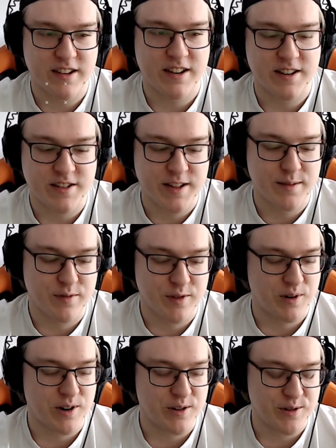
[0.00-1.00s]
the team for
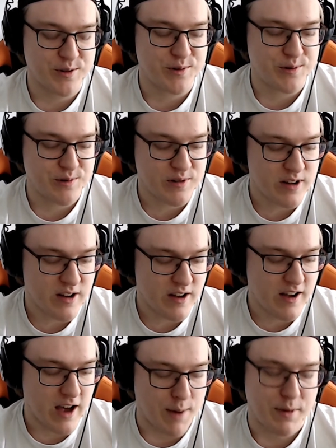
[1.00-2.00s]
Waterloo,
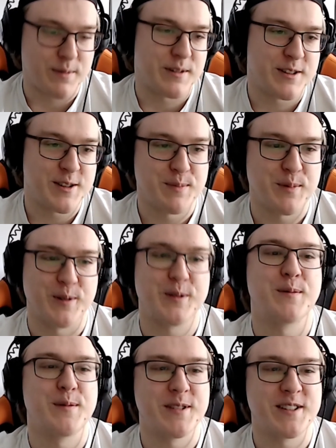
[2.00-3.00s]
I mean, I'm going to support
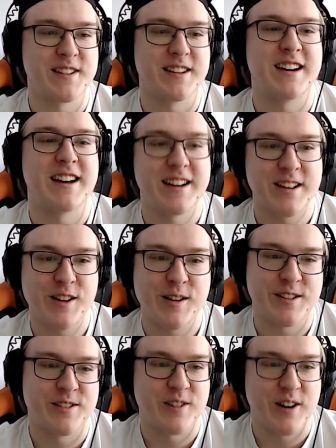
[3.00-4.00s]
them the best they can. I'll,
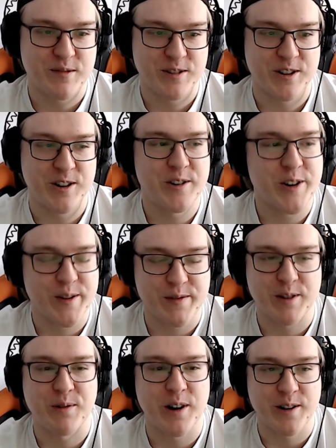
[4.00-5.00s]
offer coaching if
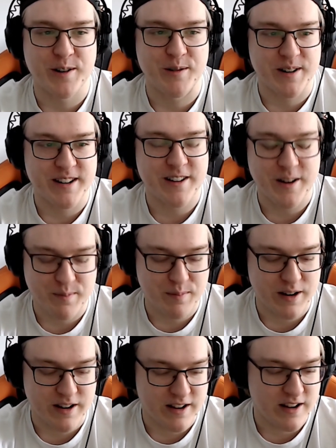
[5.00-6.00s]
they want it or whatnot.
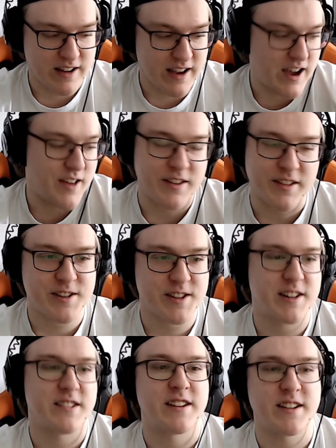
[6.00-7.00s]
But yeah, I think they're
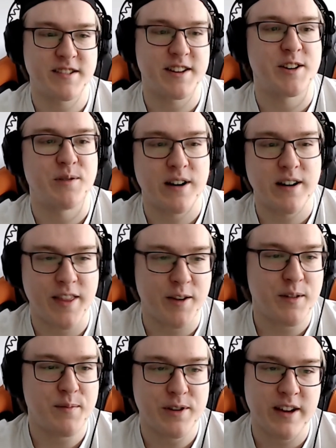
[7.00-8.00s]
just going to like continue on. I
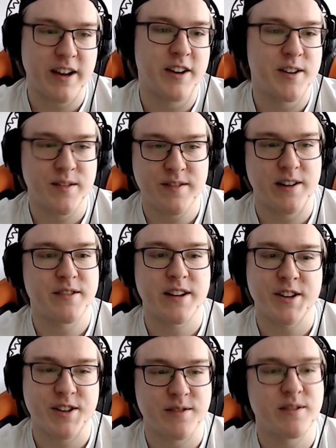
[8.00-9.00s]
think we built like a good
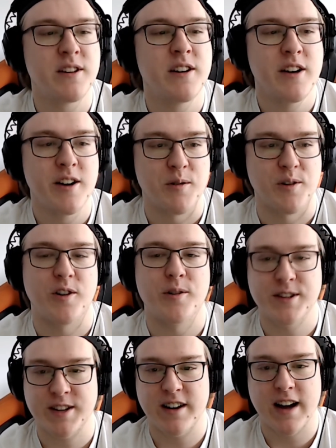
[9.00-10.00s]
foundation where they're
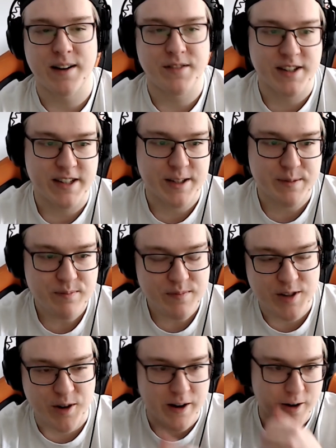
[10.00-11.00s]
always going to have a team.
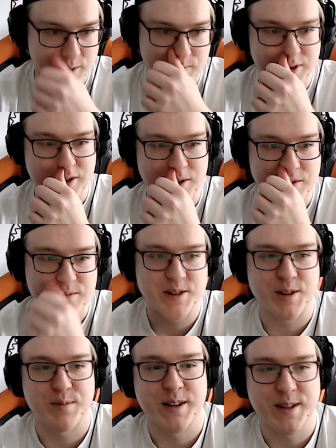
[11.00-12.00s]
So I hope,
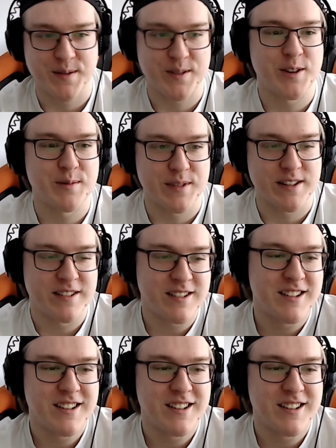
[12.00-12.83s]
wish the best for them, and